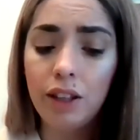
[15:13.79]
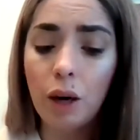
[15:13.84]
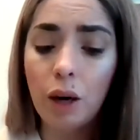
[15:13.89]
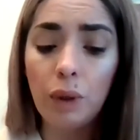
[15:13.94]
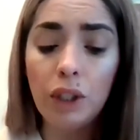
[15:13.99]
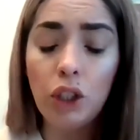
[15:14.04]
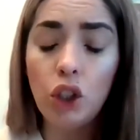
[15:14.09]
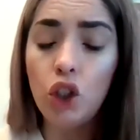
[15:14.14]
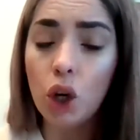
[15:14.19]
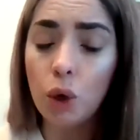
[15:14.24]

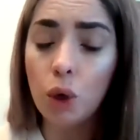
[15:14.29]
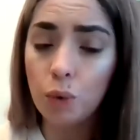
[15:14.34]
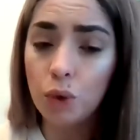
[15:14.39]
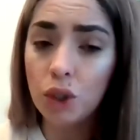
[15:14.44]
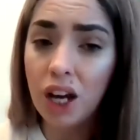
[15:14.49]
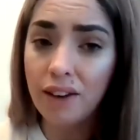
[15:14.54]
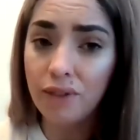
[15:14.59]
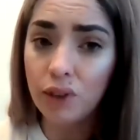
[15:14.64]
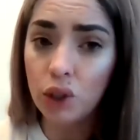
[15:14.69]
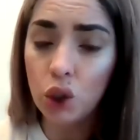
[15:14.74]
we don't
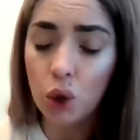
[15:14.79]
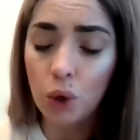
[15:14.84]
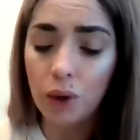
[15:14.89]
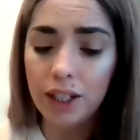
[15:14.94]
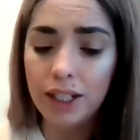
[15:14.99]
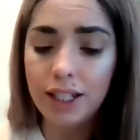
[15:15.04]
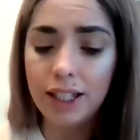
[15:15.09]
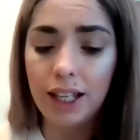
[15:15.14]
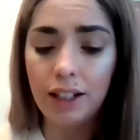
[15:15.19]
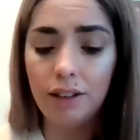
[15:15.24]
have a
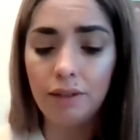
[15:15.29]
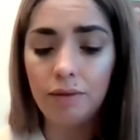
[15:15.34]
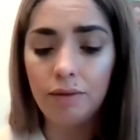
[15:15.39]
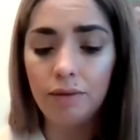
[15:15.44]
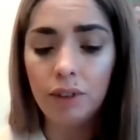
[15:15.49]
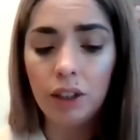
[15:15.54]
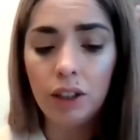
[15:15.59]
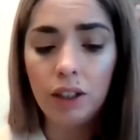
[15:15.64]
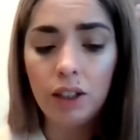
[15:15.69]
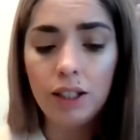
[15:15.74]
choice in,
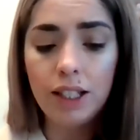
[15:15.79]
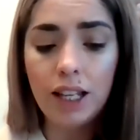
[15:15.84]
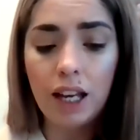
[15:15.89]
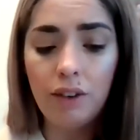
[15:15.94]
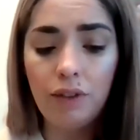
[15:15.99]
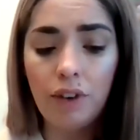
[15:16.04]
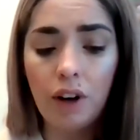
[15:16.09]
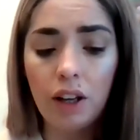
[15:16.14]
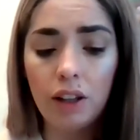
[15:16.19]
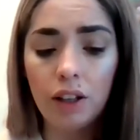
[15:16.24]

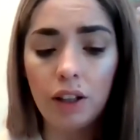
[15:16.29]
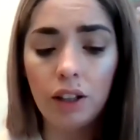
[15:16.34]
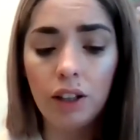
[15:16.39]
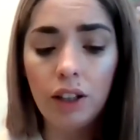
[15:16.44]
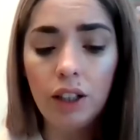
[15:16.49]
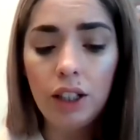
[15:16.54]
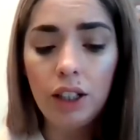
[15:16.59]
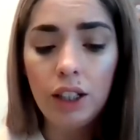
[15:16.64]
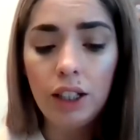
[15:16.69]
said Father,